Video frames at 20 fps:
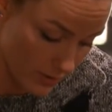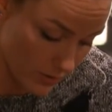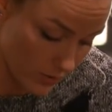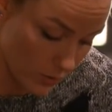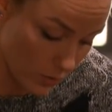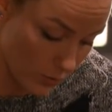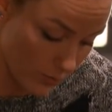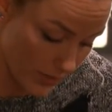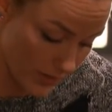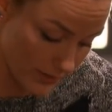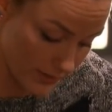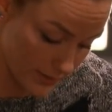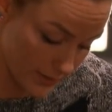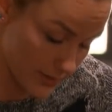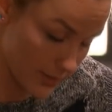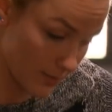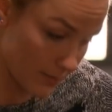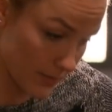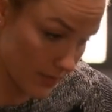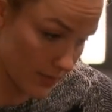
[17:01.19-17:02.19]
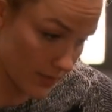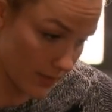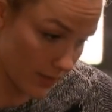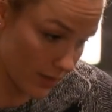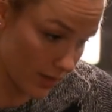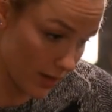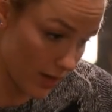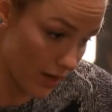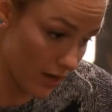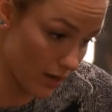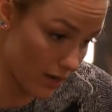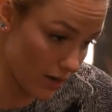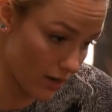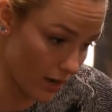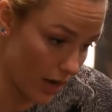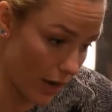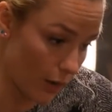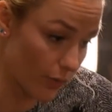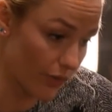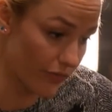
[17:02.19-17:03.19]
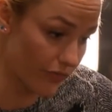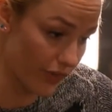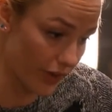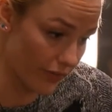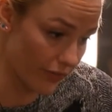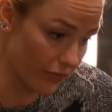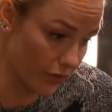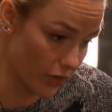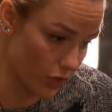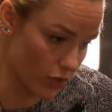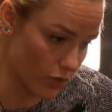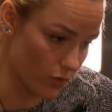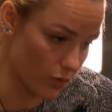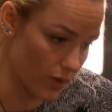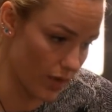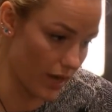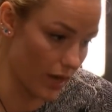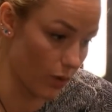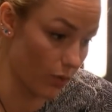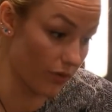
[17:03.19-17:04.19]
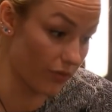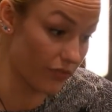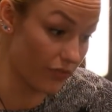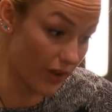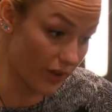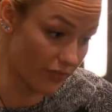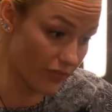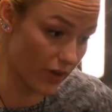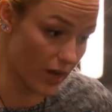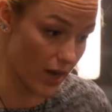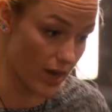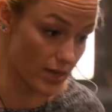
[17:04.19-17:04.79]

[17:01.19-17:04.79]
Don't make the same mistake again. I will fight for you, and I will fight for